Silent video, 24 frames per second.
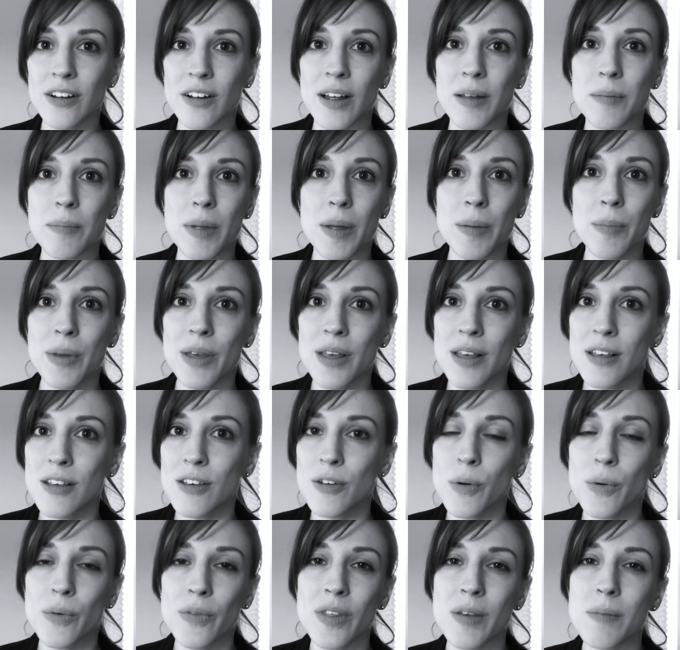and maybe you
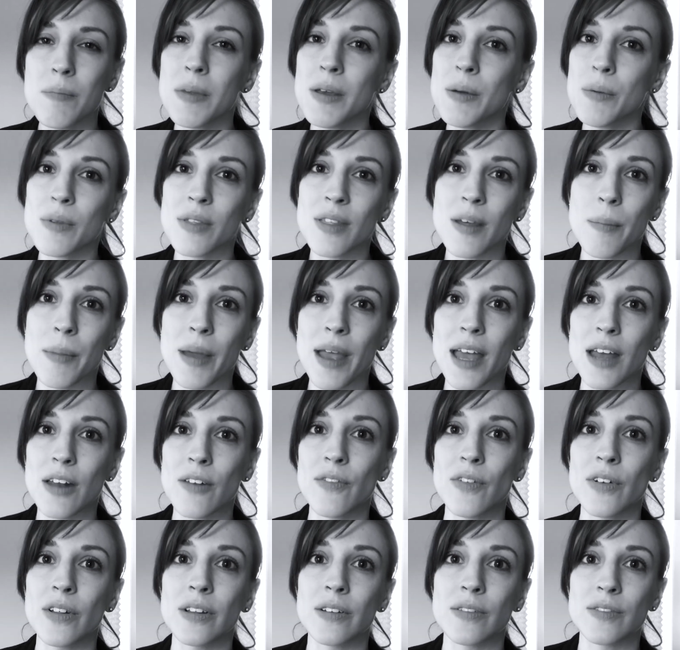only meet with them a
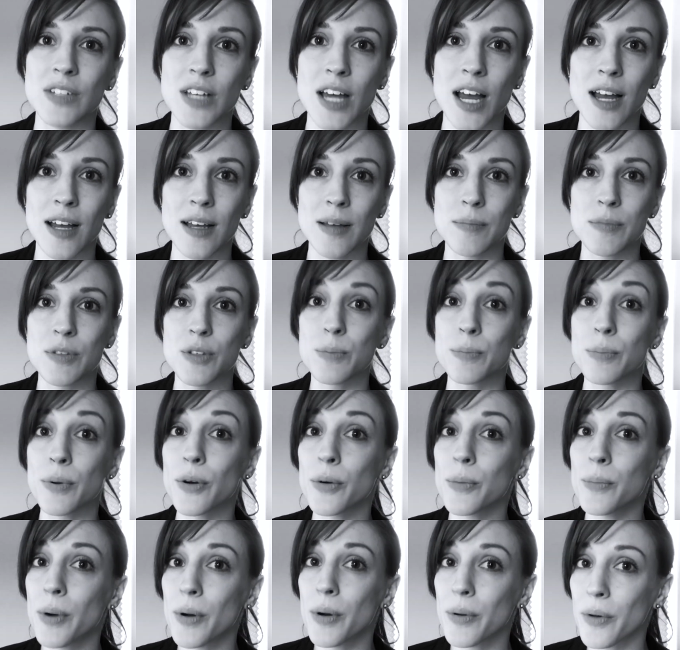handful of times pro
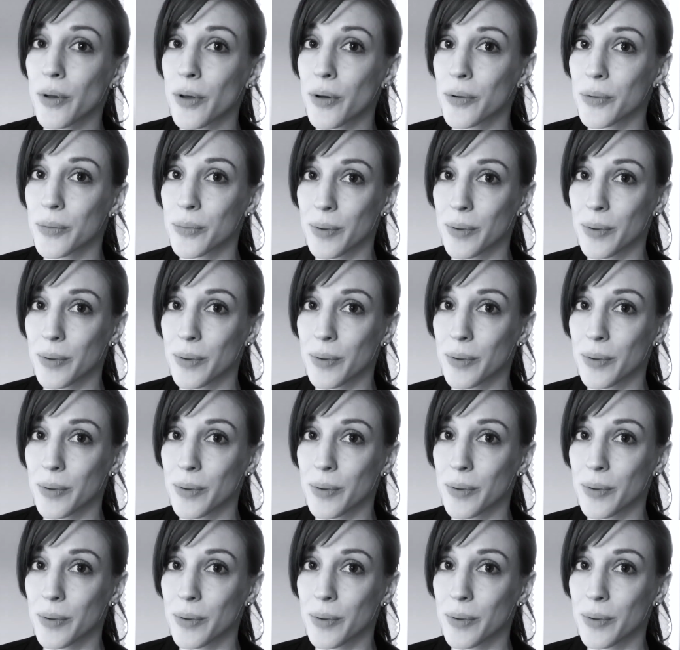bono.